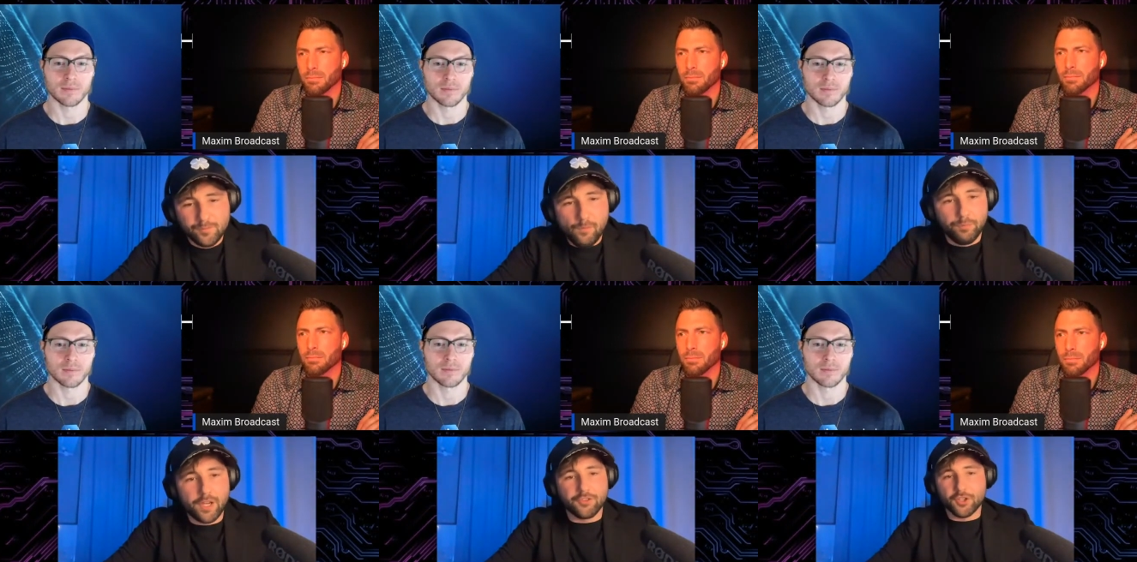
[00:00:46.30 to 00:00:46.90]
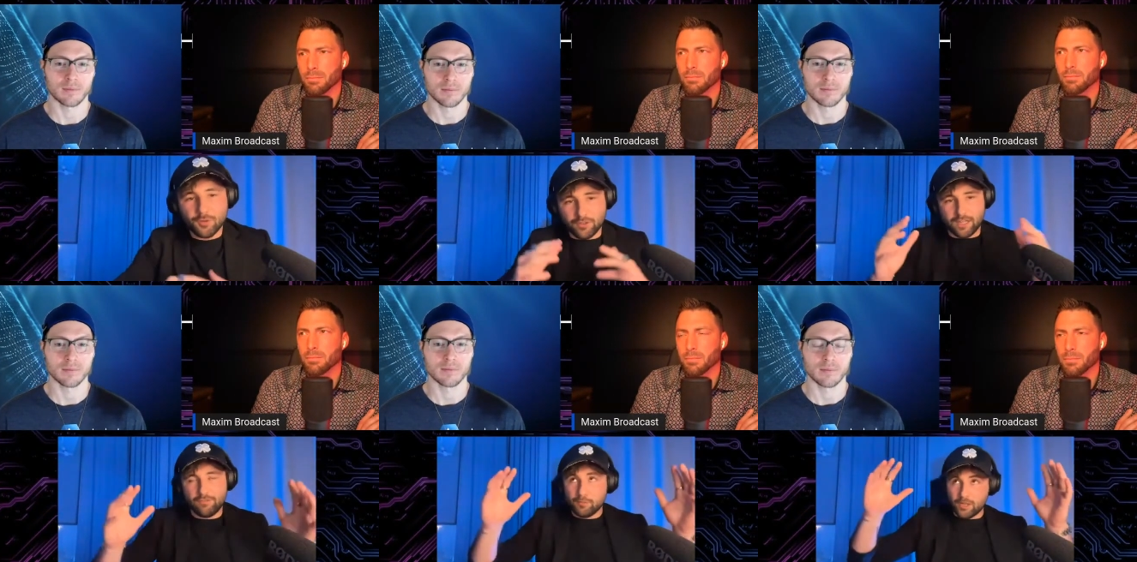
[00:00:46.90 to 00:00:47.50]
Speaker 1: Because otherwise
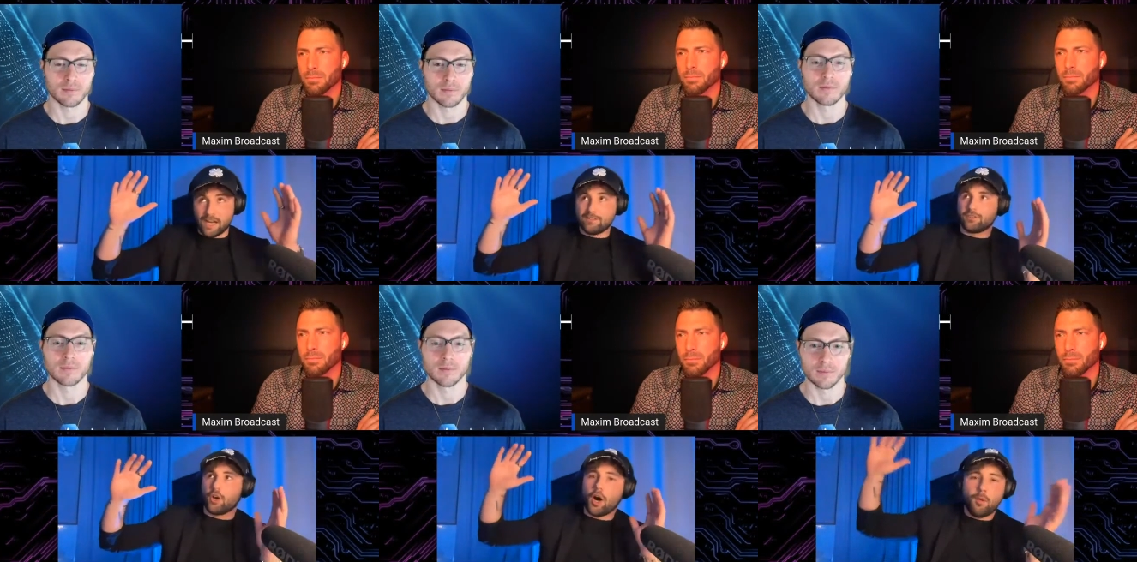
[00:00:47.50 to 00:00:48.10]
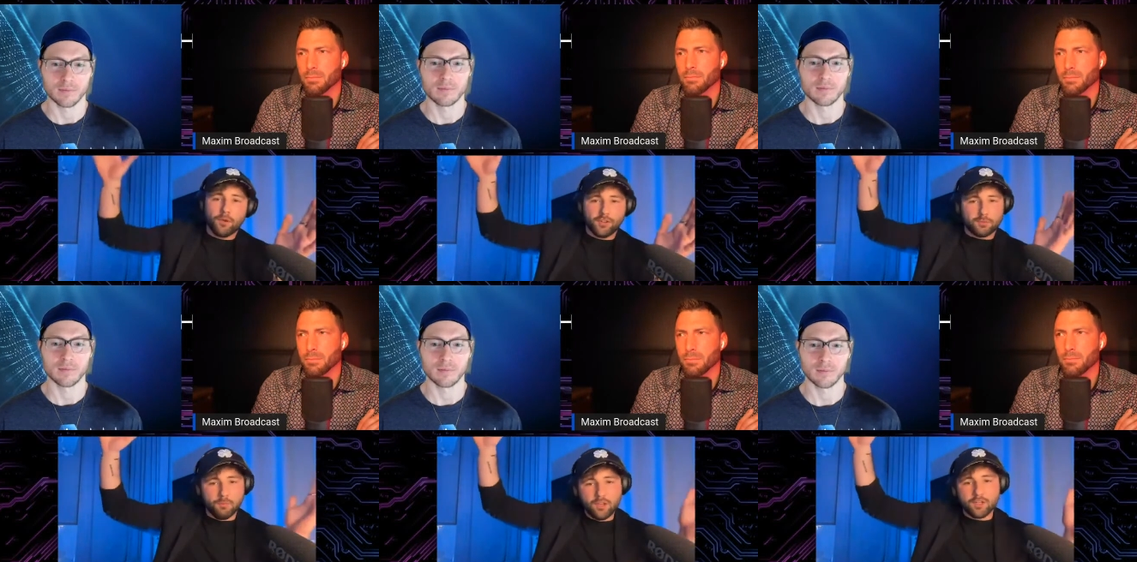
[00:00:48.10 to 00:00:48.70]
everybody has this
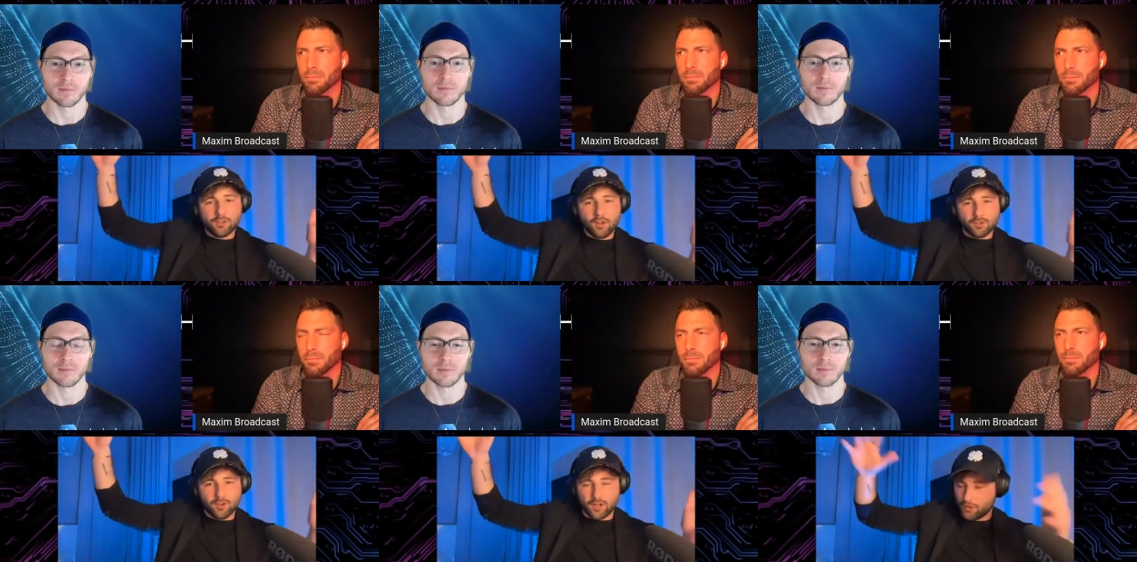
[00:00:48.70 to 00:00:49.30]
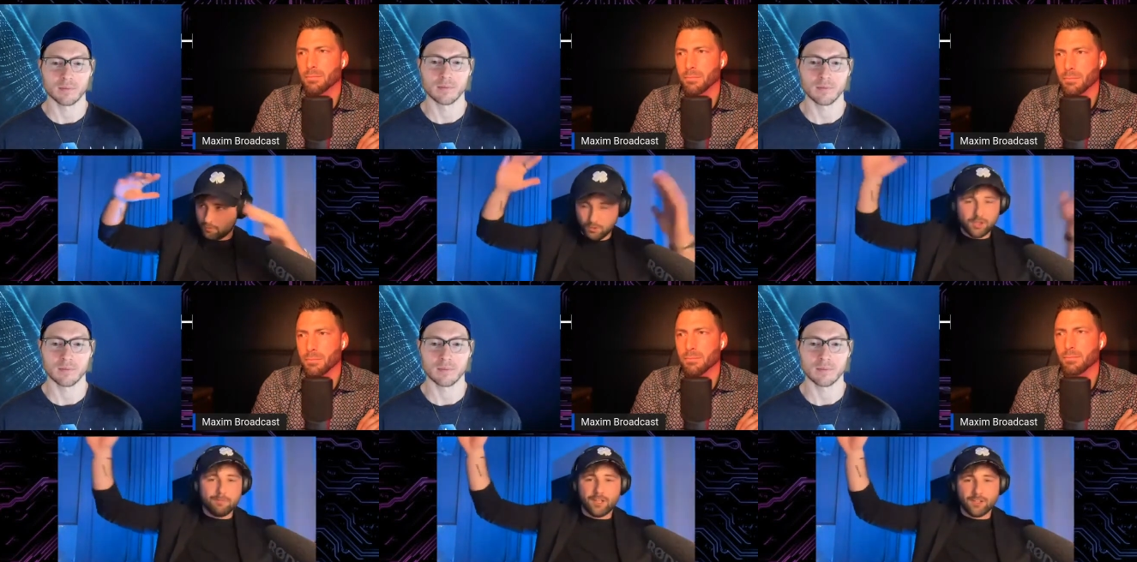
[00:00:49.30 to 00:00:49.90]
ominous million dollar target or
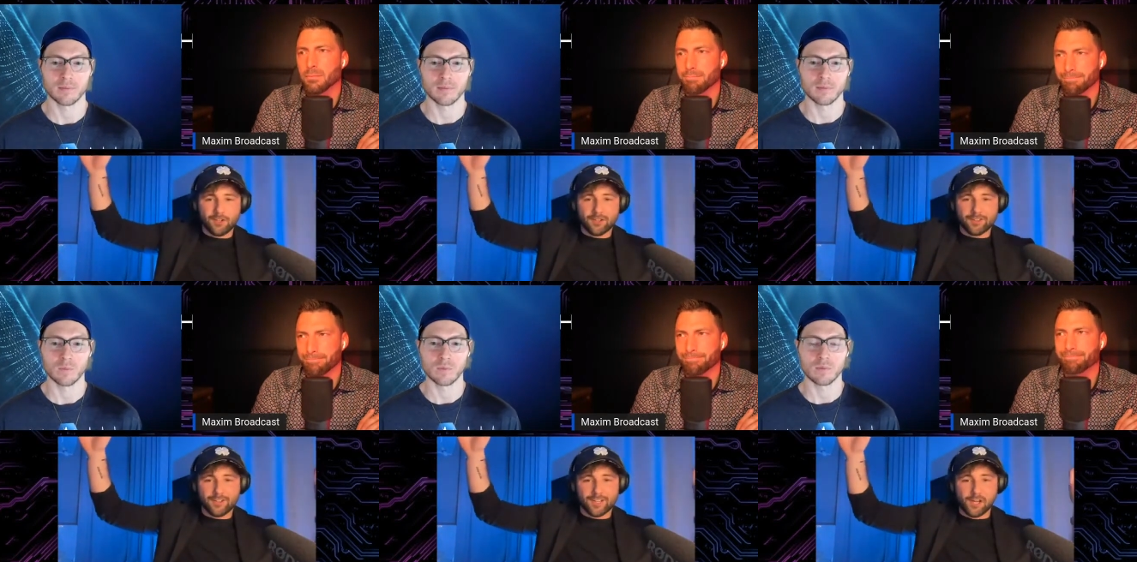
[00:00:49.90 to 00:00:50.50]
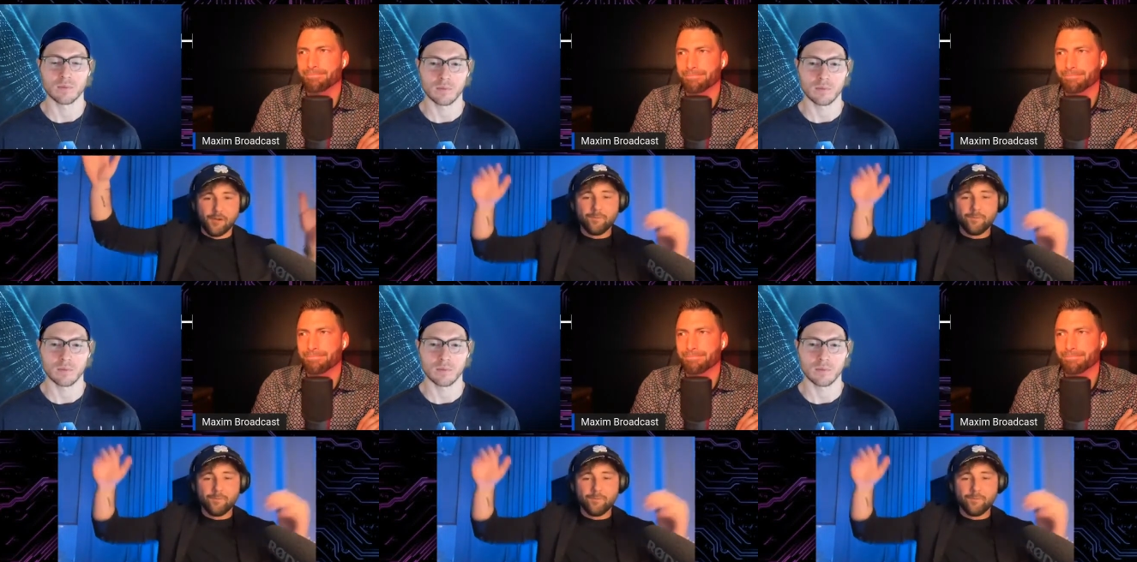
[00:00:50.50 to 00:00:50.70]
multi-million dollar target.